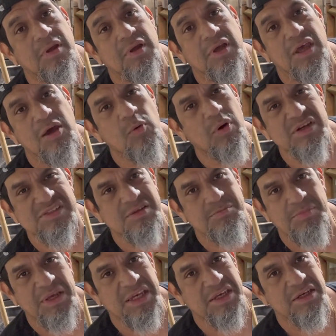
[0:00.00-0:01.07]
it wasn't
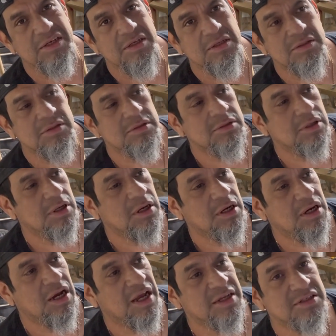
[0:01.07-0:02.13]
peeing.
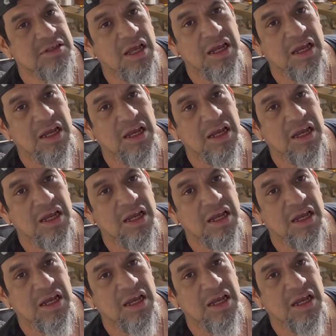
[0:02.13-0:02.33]
I